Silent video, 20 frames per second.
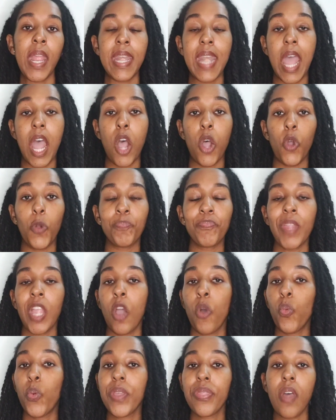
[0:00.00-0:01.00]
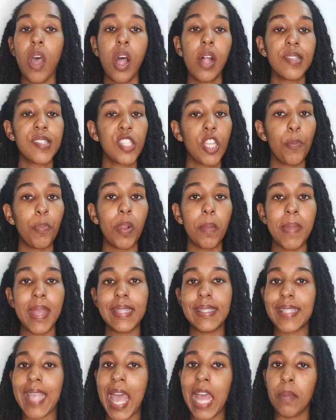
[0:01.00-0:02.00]
Now, with all
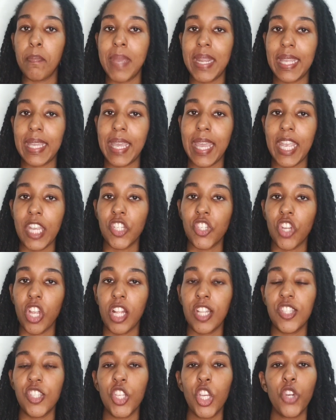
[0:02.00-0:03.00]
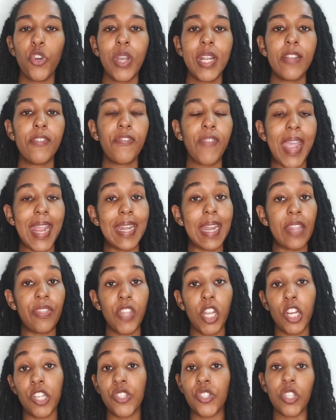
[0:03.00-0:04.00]
supplements and medications, you're going to find that
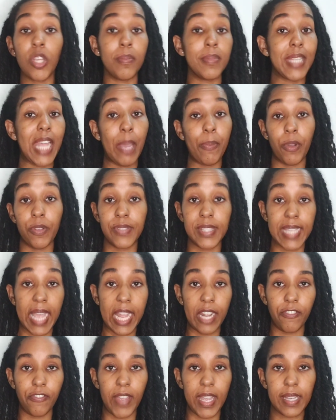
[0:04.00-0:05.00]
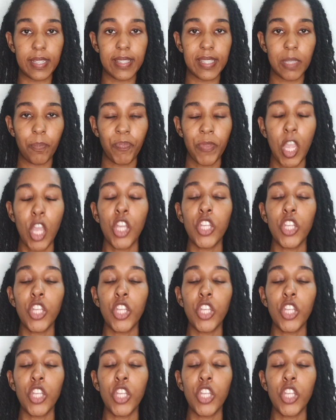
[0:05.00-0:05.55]
there are some type of side effects,